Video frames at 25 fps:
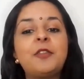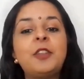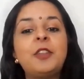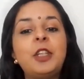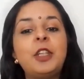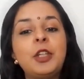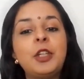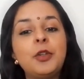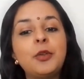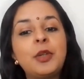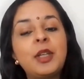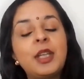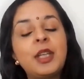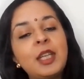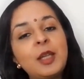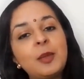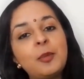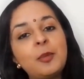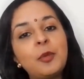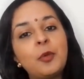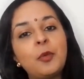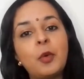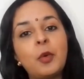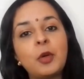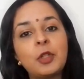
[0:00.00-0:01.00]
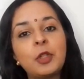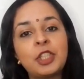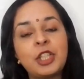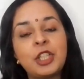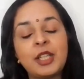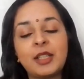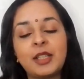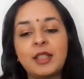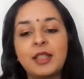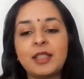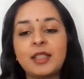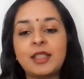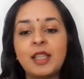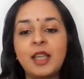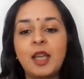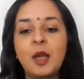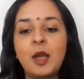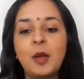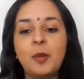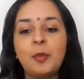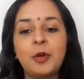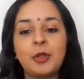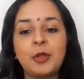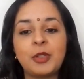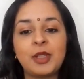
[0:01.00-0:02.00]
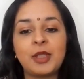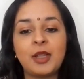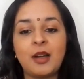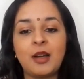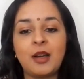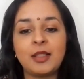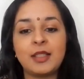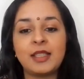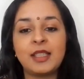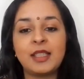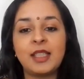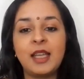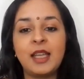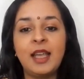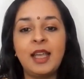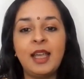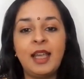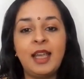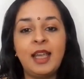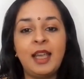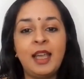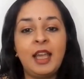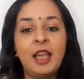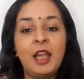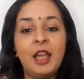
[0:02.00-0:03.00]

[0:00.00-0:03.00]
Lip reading: if you keep watching this podcast.